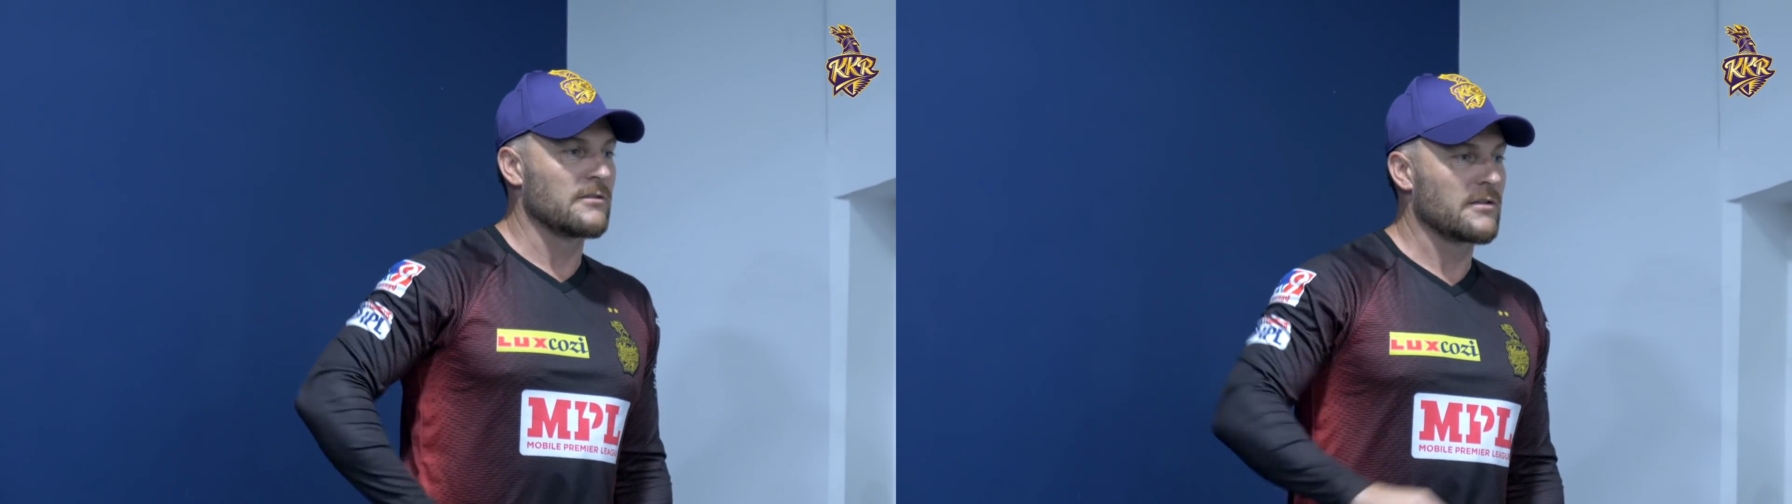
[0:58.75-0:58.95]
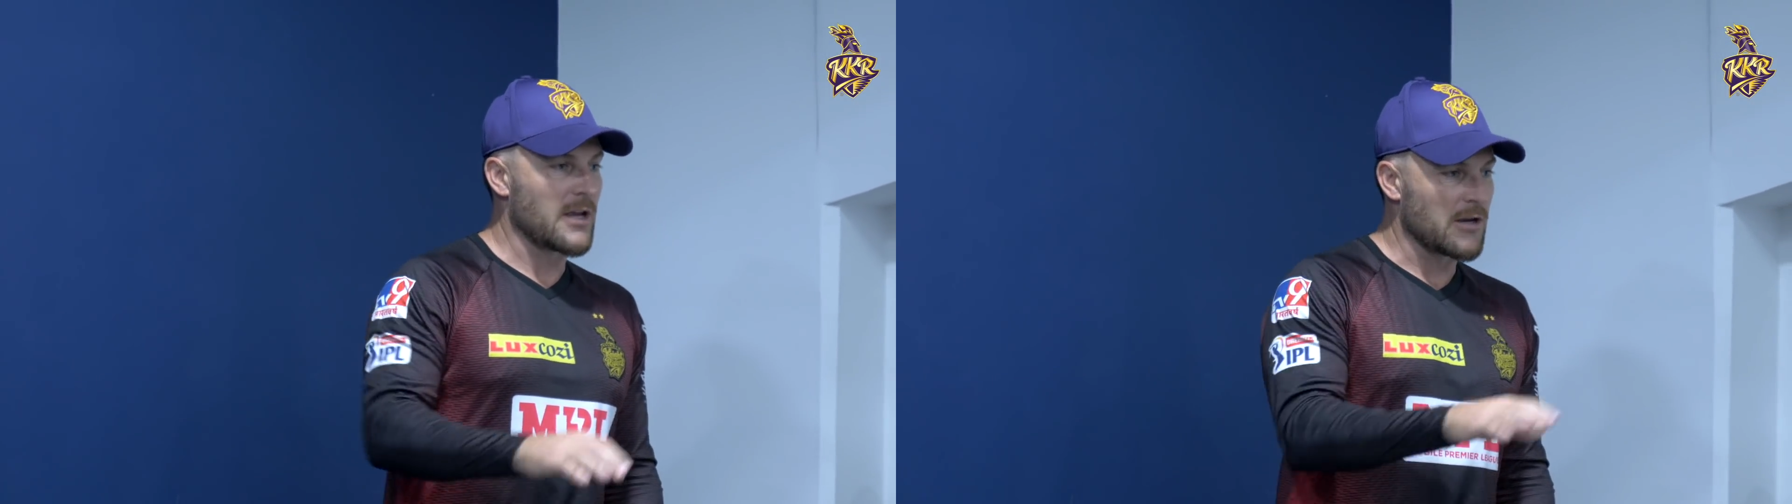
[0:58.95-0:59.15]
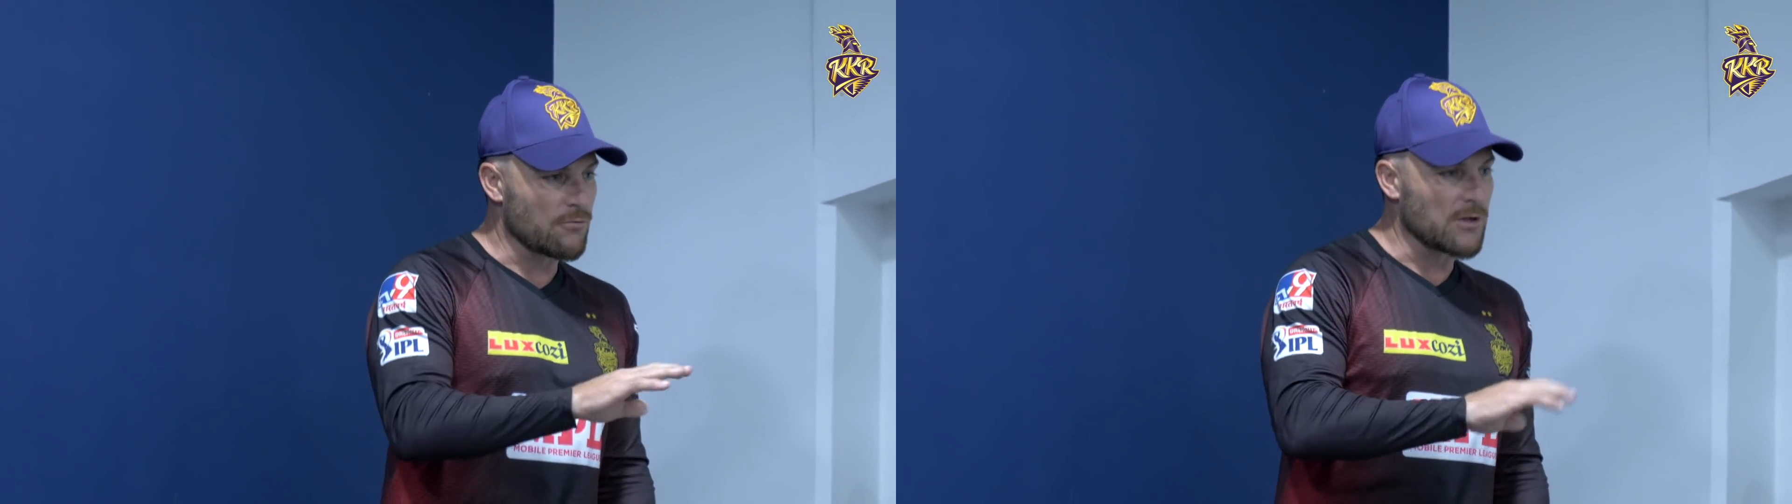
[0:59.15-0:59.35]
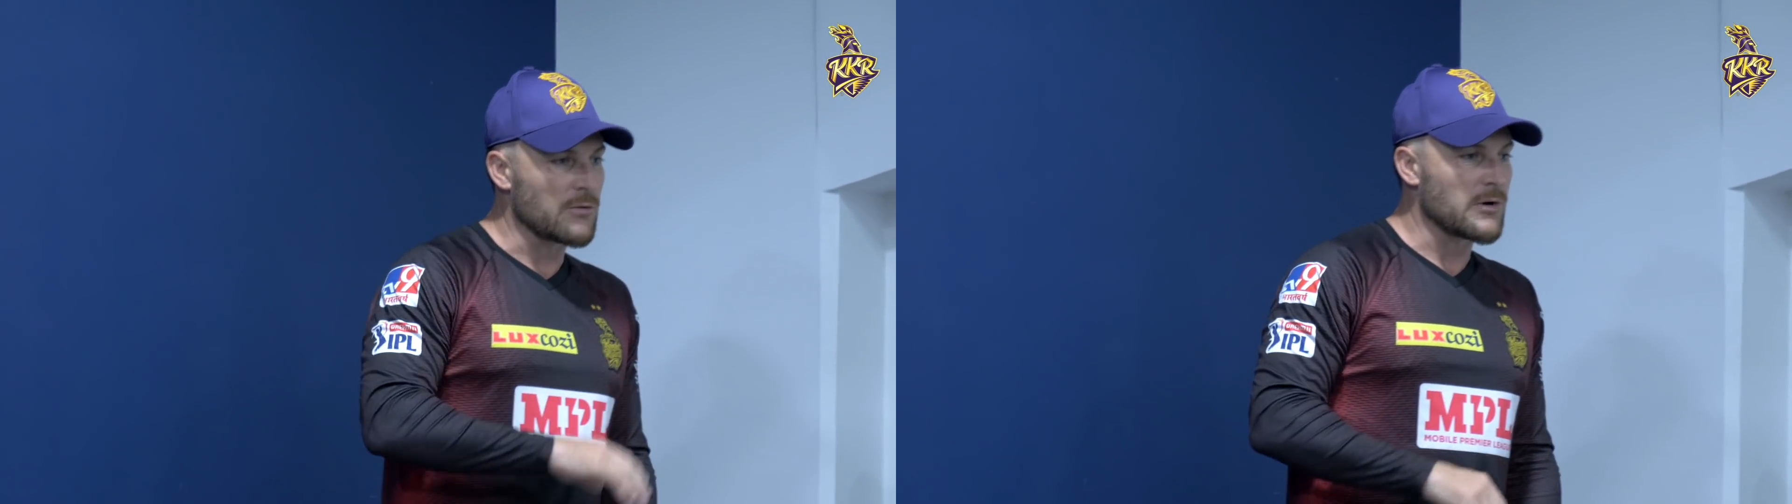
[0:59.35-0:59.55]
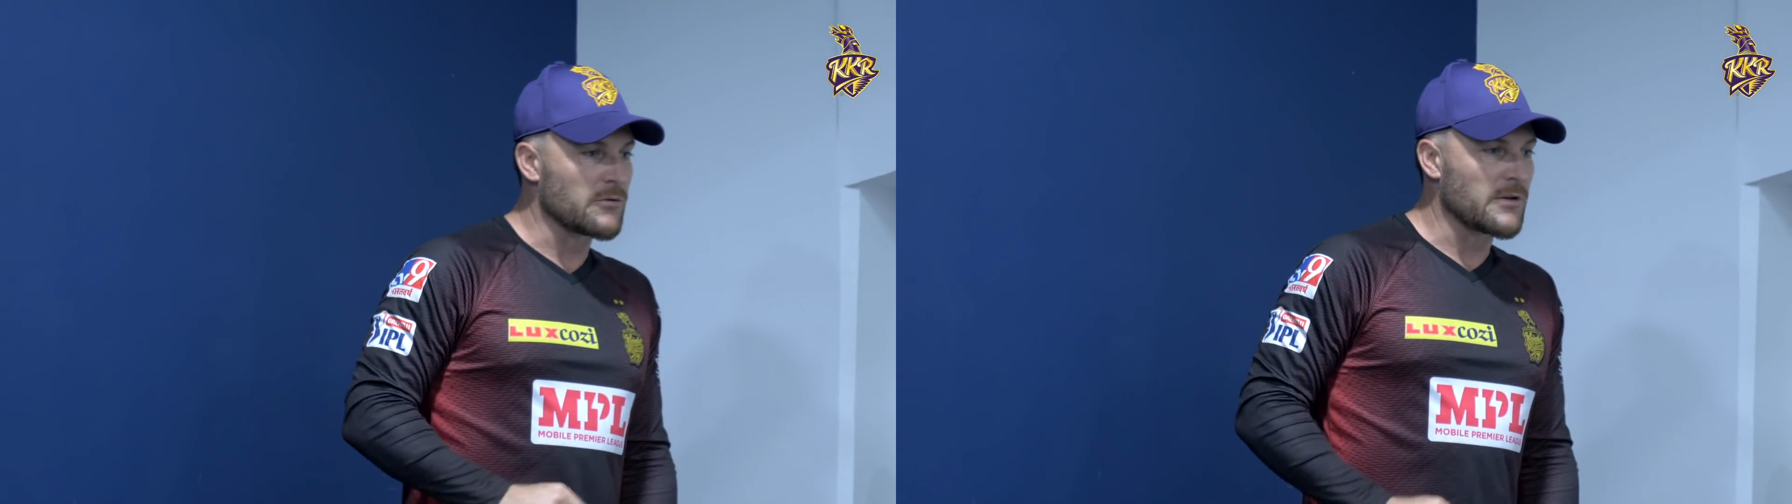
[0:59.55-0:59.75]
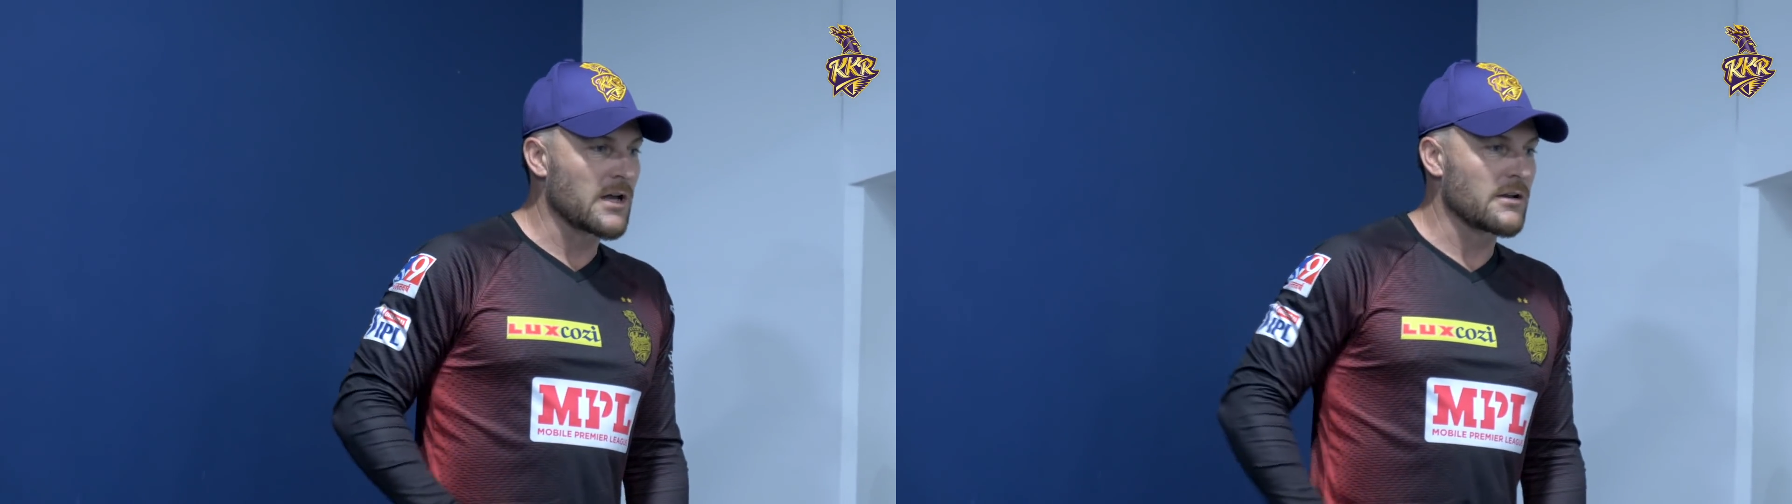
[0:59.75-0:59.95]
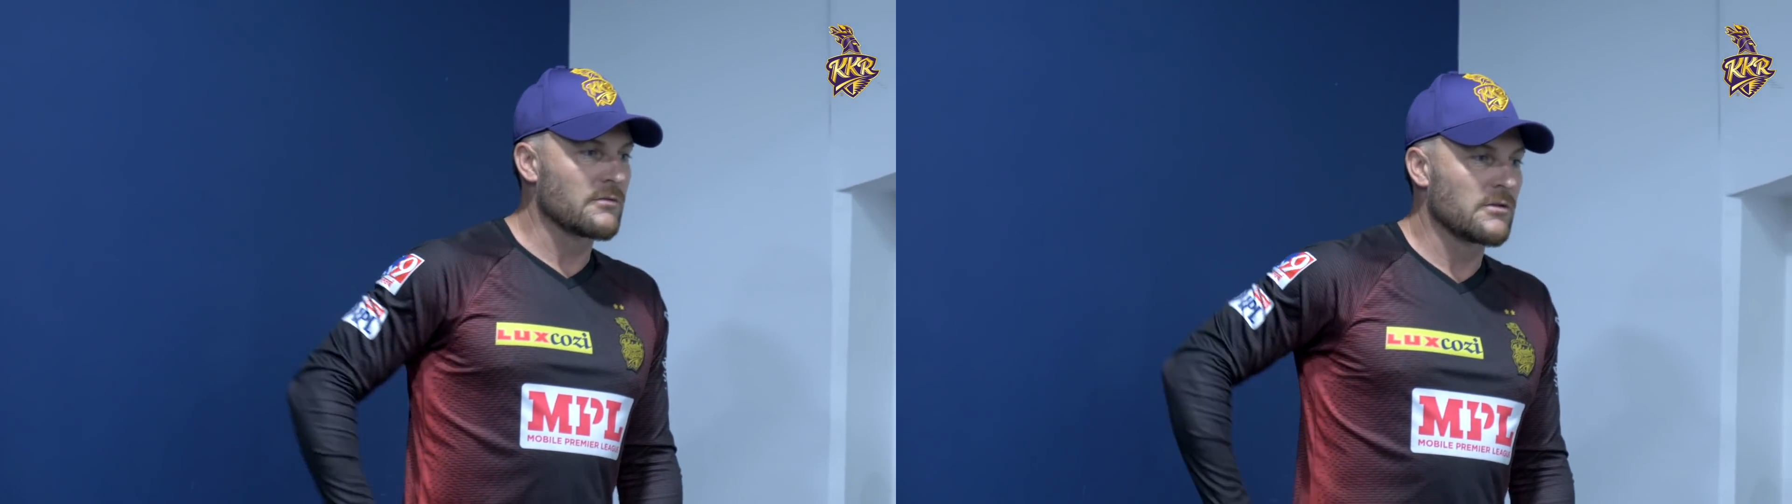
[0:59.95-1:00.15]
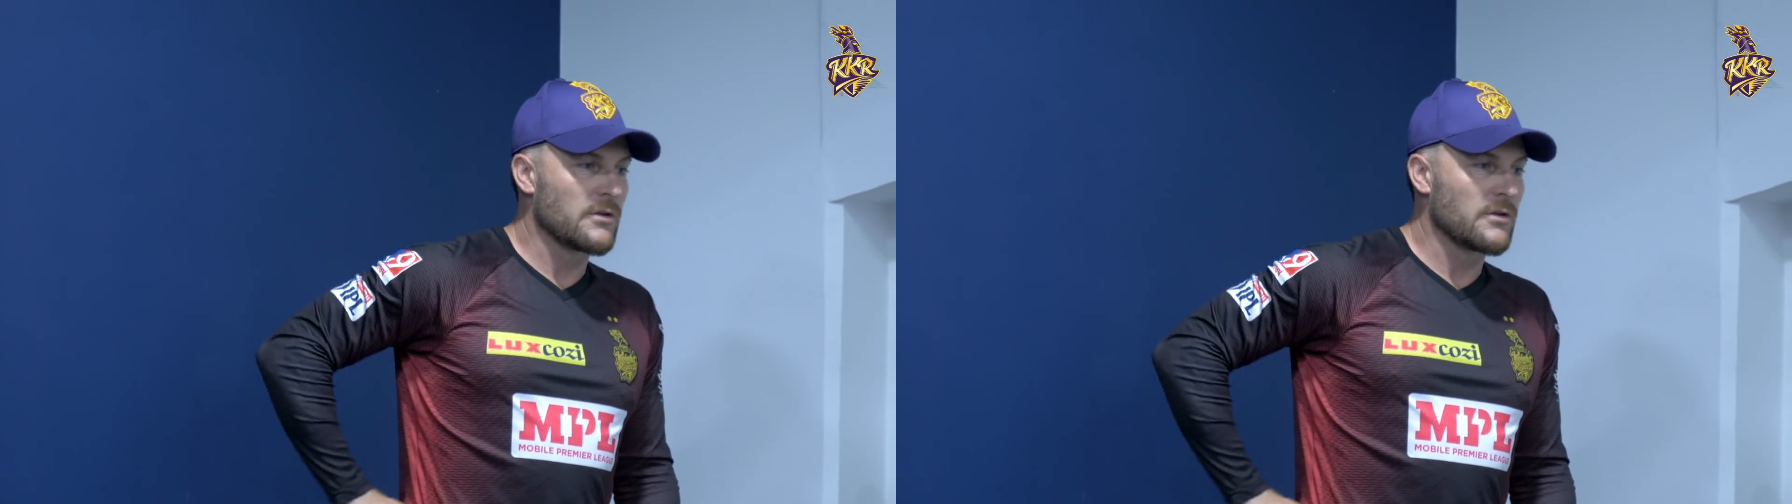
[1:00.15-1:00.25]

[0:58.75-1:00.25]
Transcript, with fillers: today, really well done.